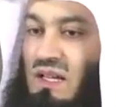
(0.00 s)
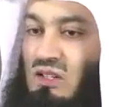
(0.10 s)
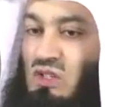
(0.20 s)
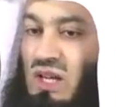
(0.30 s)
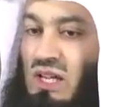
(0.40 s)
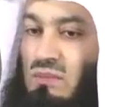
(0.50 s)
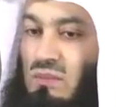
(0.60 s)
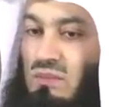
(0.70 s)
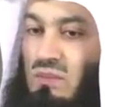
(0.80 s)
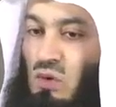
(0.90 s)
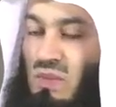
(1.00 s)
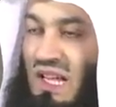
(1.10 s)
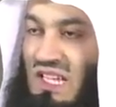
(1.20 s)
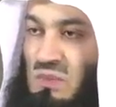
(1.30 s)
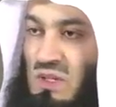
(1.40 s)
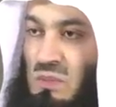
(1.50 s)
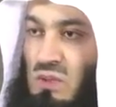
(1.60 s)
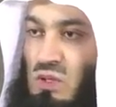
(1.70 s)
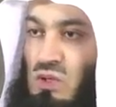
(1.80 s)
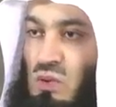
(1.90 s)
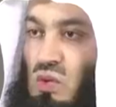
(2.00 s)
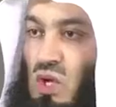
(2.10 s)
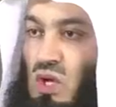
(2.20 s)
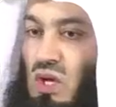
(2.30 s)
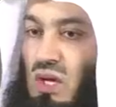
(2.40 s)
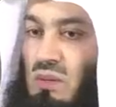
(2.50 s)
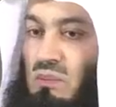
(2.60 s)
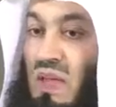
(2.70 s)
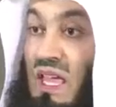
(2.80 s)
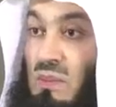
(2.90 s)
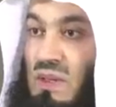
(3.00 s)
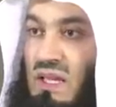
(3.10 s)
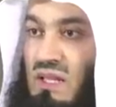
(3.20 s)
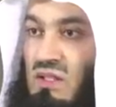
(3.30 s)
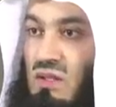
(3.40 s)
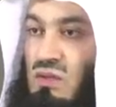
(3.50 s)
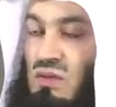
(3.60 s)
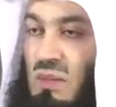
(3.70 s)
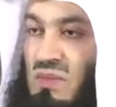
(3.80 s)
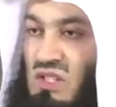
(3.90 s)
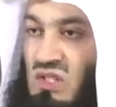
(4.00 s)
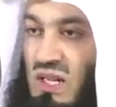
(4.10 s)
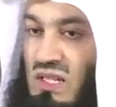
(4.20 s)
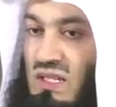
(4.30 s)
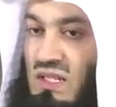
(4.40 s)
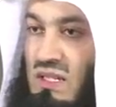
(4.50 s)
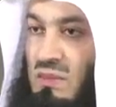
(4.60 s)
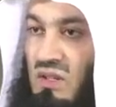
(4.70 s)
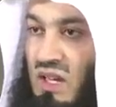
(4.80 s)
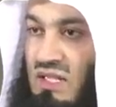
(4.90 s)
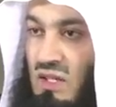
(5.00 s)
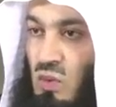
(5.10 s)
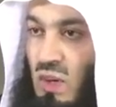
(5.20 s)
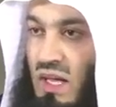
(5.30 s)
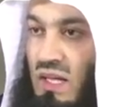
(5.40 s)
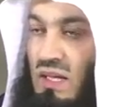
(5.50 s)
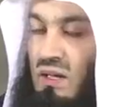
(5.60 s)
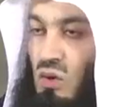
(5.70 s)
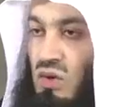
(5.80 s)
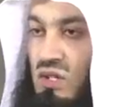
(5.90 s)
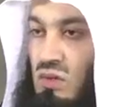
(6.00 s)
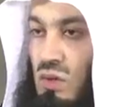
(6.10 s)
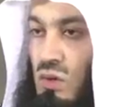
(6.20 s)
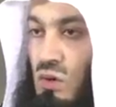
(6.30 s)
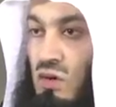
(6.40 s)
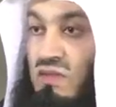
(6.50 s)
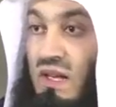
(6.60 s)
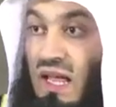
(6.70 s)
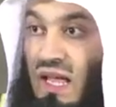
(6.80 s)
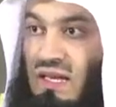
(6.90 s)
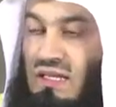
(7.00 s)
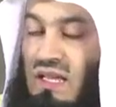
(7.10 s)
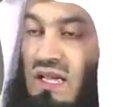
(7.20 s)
try and mobilize people to to demonstrate in a democratic way according to the law of the land,